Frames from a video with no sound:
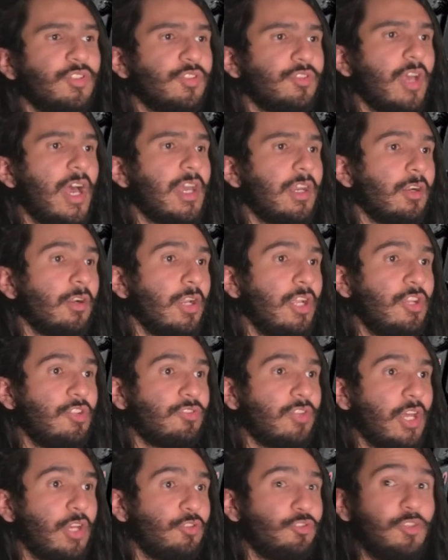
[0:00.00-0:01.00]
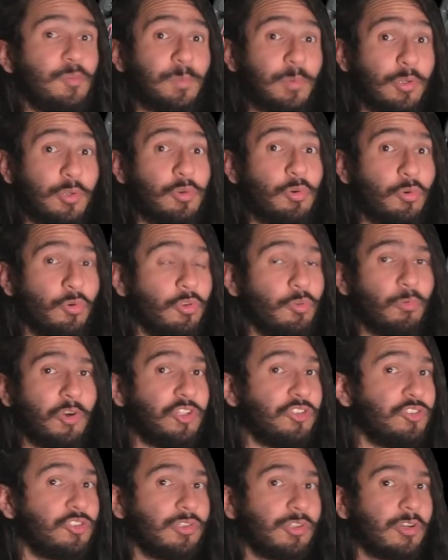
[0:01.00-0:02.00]
Designer is like super cool
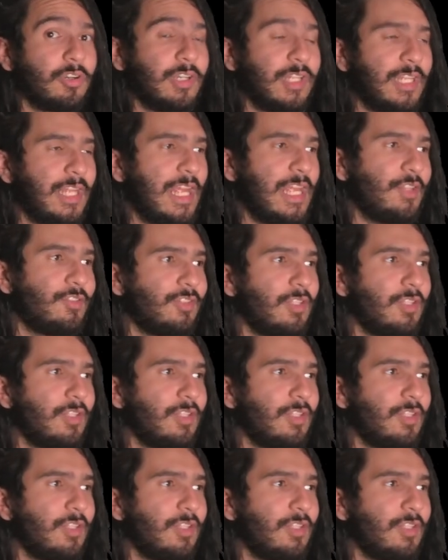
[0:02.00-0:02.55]
once you learn it. It